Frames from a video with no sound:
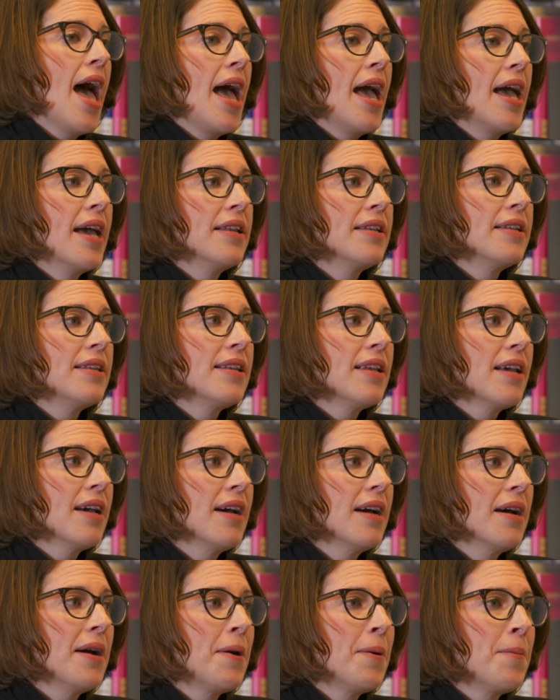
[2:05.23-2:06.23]
And
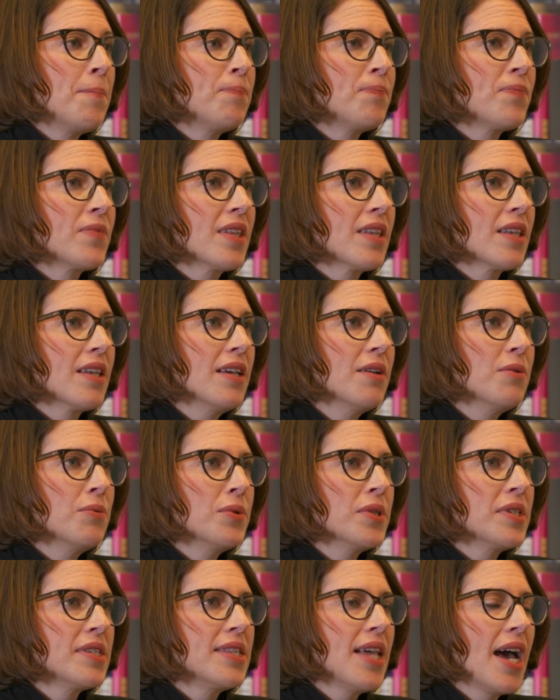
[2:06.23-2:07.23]
um, it
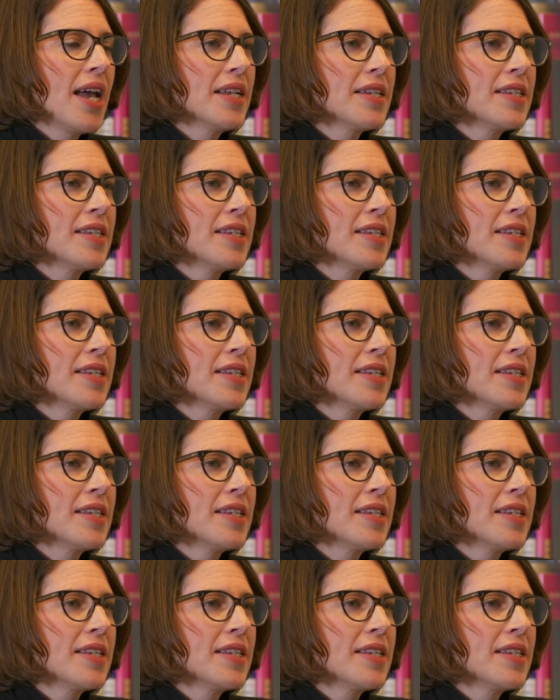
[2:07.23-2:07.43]
was that